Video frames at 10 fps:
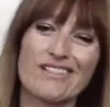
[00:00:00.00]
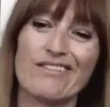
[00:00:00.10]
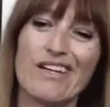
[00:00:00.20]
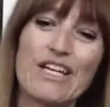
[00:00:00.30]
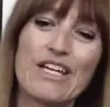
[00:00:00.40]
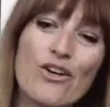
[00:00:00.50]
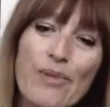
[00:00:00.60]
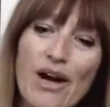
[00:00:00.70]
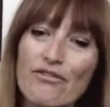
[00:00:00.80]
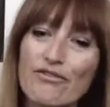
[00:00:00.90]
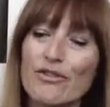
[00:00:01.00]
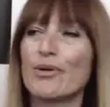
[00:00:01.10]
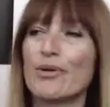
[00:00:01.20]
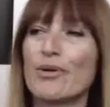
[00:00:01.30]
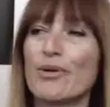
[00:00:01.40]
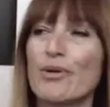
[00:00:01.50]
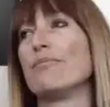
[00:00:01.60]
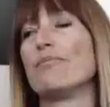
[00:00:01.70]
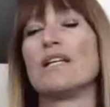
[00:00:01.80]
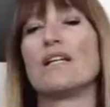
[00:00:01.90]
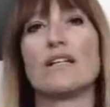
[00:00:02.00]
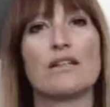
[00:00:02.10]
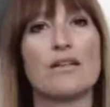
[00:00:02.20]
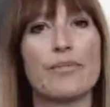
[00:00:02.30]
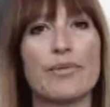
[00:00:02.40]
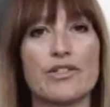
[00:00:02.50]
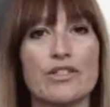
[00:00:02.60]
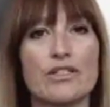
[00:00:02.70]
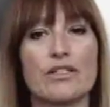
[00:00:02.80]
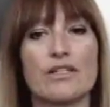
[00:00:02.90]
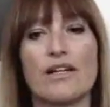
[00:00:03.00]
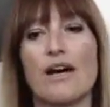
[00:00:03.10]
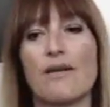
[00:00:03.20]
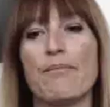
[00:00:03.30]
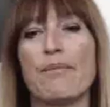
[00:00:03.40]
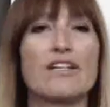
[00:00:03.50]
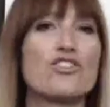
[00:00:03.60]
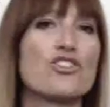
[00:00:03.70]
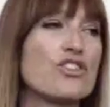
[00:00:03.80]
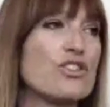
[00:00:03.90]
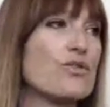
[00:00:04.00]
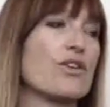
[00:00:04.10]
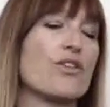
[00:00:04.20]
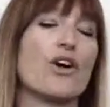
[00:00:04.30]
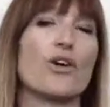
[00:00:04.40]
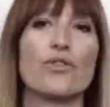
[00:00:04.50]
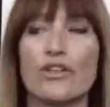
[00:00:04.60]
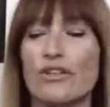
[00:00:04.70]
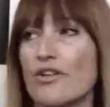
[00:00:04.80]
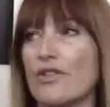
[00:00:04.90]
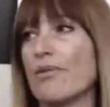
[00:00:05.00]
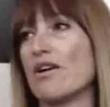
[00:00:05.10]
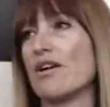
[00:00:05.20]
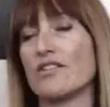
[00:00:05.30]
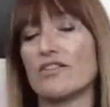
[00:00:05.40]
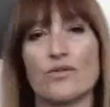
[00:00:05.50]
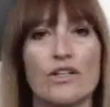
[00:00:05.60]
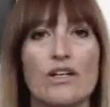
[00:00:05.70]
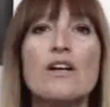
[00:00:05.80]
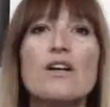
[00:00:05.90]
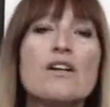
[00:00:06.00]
And, you know, powerful person maybe meaning the person that manages you, or the owner, or the boss, or